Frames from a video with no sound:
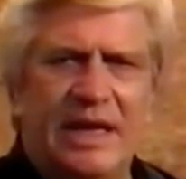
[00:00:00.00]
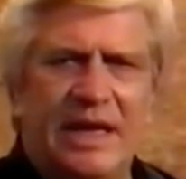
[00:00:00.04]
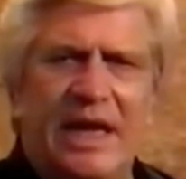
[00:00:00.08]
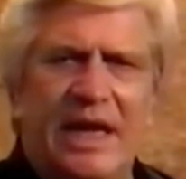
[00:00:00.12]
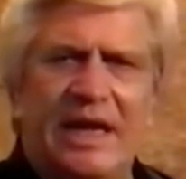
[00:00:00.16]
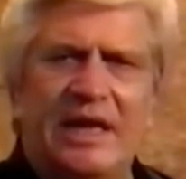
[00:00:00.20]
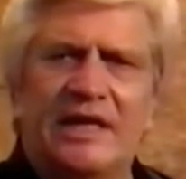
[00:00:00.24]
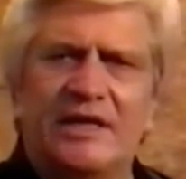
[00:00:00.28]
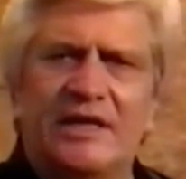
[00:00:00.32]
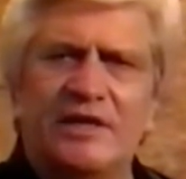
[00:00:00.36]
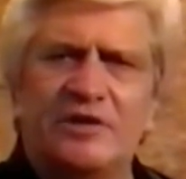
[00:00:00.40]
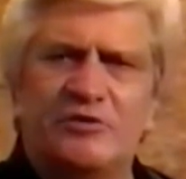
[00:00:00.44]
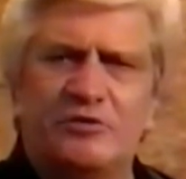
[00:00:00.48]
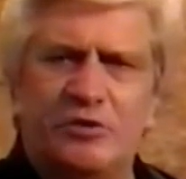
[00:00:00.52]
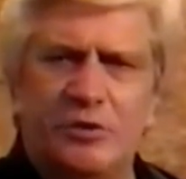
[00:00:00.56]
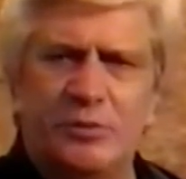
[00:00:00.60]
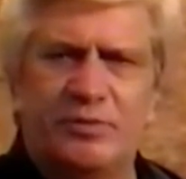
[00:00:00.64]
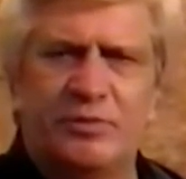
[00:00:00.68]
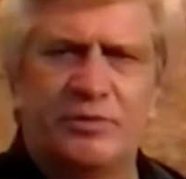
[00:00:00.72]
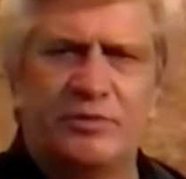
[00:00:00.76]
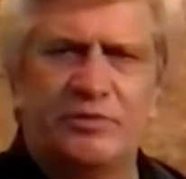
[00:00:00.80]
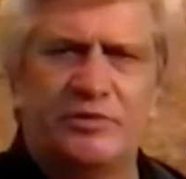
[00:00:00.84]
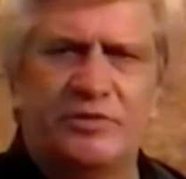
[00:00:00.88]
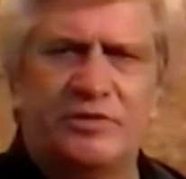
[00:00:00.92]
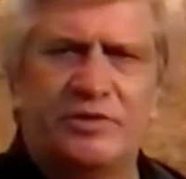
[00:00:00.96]
and
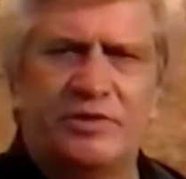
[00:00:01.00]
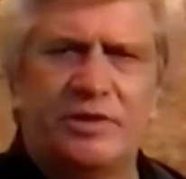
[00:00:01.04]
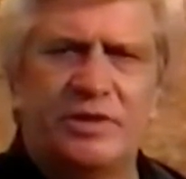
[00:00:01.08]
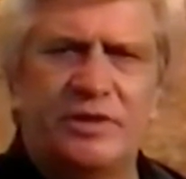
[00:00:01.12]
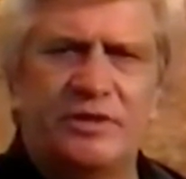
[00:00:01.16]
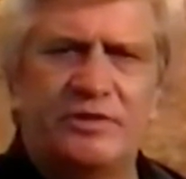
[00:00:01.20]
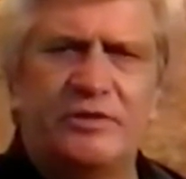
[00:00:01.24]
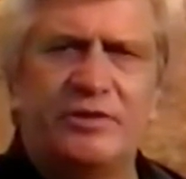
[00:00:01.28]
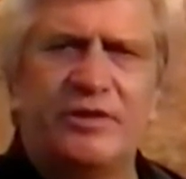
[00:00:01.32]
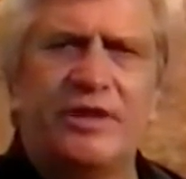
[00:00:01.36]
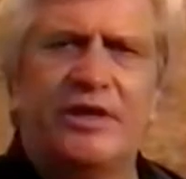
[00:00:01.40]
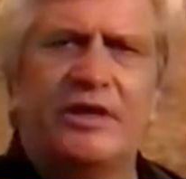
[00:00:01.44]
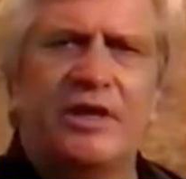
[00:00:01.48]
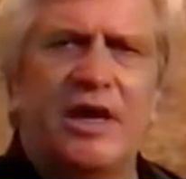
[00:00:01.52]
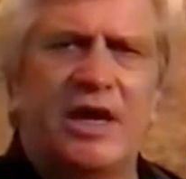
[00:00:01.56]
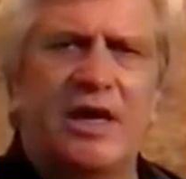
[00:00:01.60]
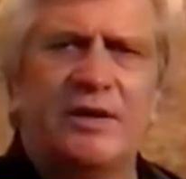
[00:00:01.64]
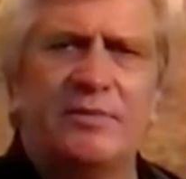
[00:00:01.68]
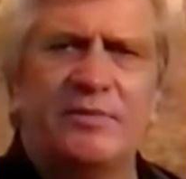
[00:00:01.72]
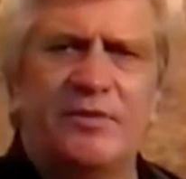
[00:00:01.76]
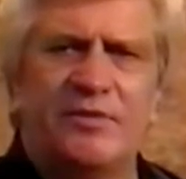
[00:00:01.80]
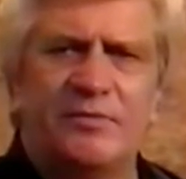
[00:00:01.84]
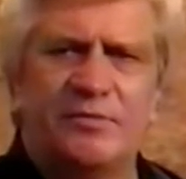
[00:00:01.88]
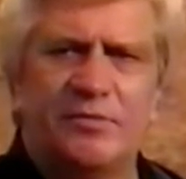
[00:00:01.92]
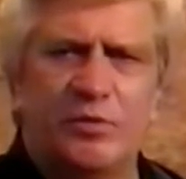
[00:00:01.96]
contributes to
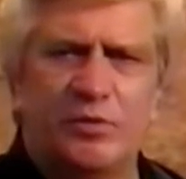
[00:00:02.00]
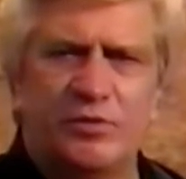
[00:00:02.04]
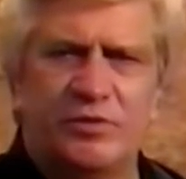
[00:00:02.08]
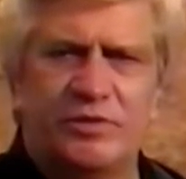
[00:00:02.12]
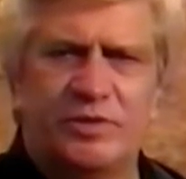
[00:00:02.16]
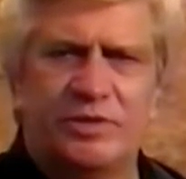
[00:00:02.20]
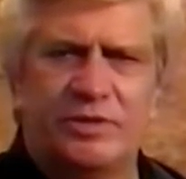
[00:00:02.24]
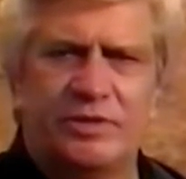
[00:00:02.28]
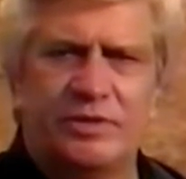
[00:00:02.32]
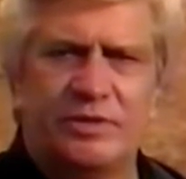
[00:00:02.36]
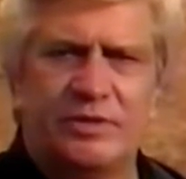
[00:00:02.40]
economy of motion.